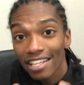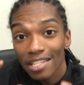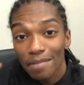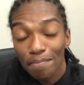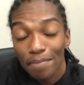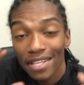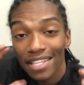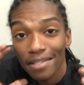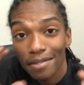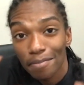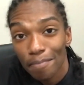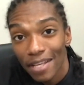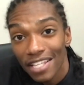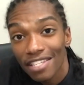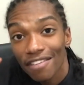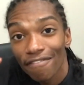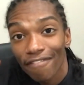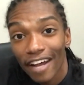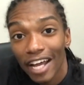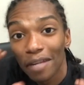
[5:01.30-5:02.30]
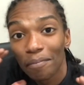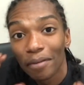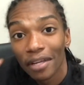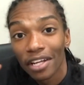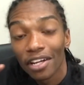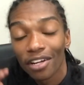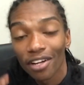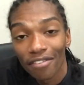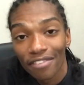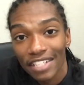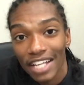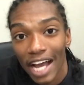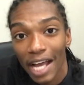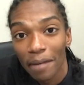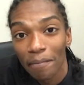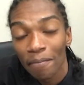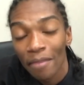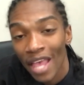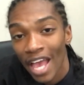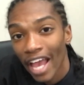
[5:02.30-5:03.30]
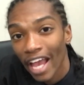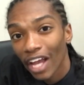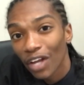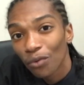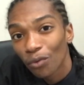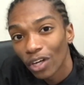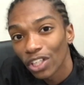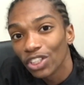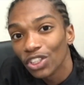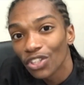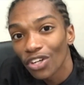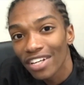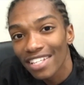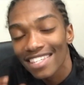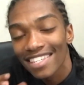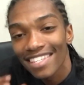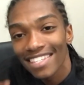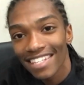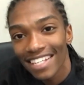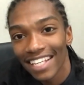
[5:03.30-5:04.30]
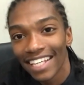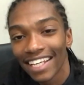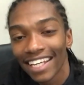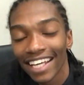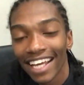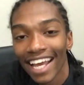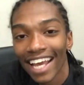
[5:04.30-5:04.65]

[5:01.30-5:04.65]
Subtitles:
specified period of time, and what you are seeing